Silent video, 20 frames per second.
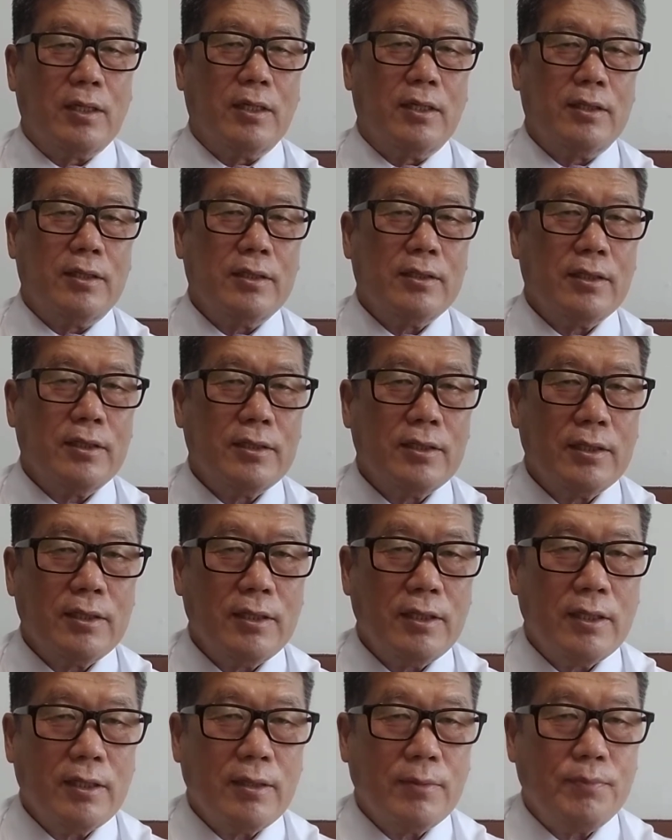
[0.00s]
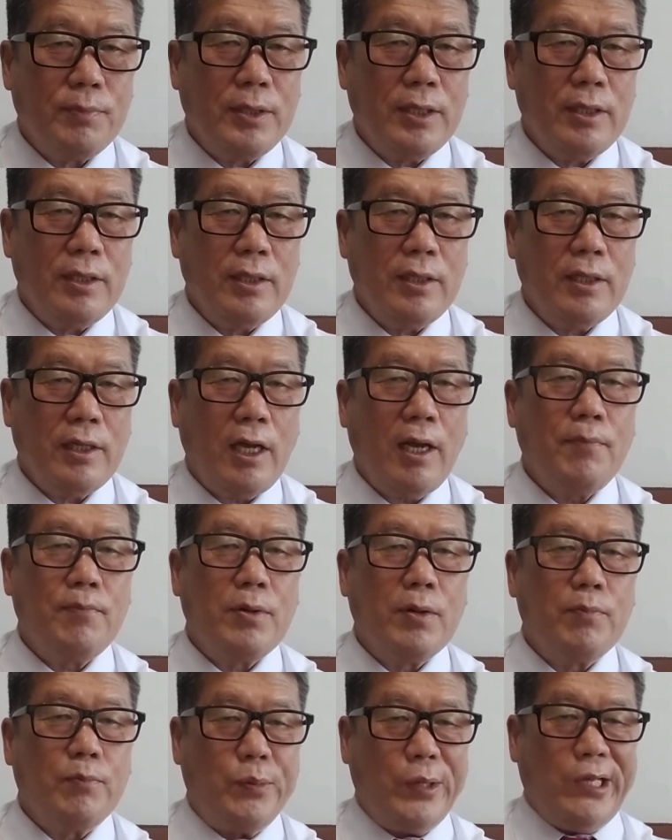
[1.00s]
This is the
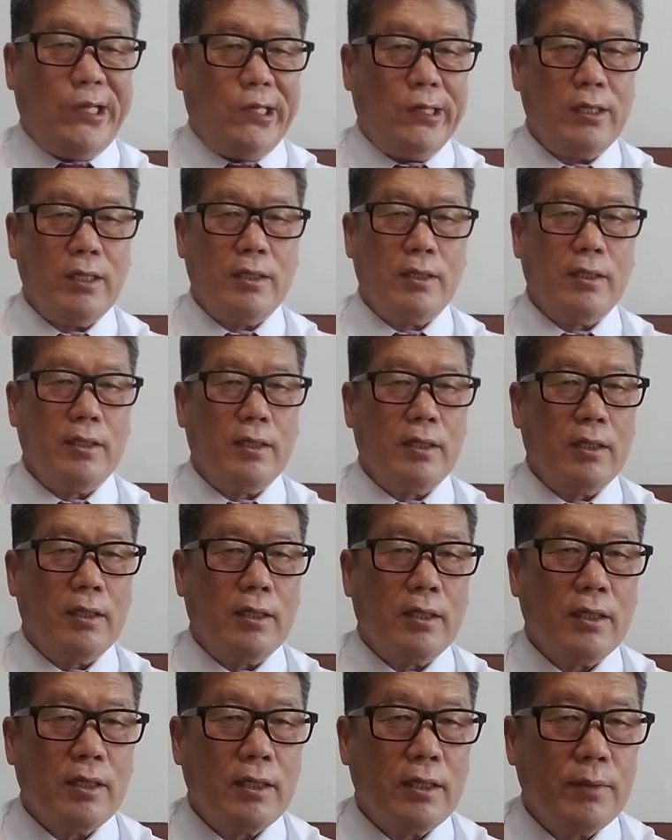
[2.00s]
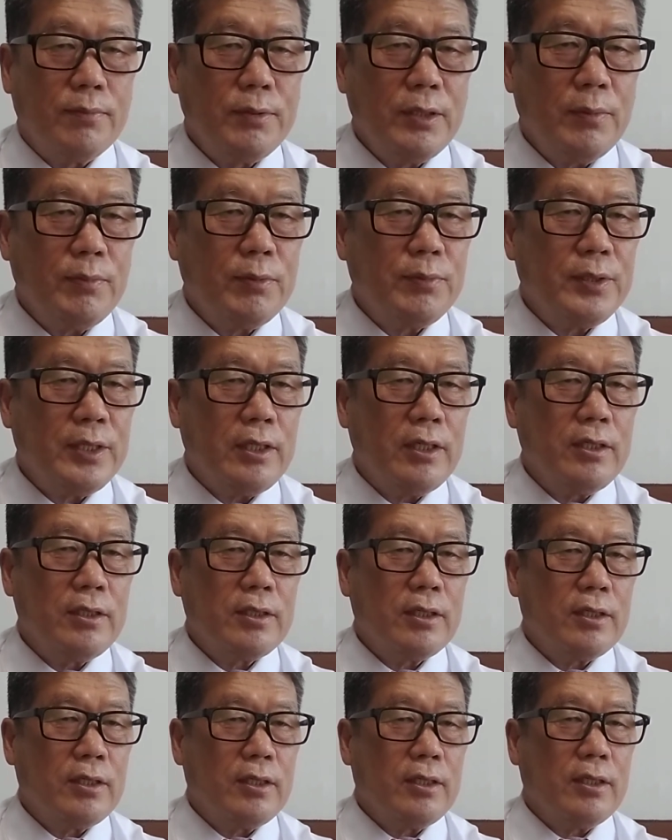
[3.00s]
PFB. PFB
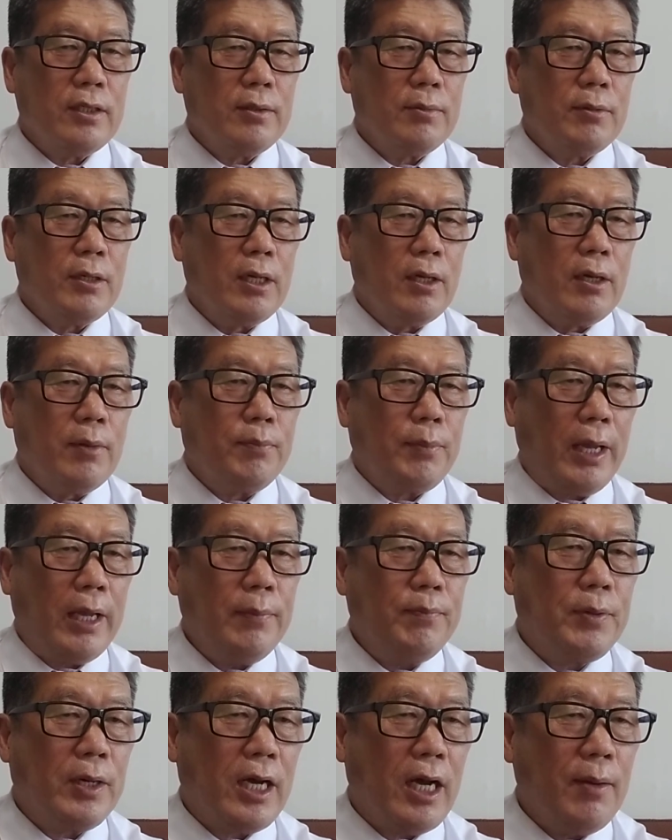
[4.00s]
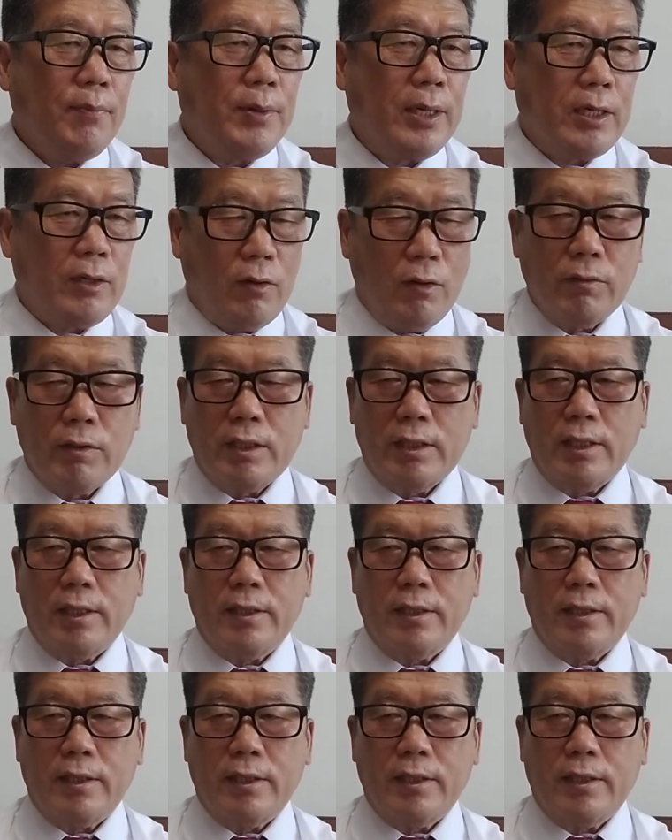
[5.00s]
is the paper company only.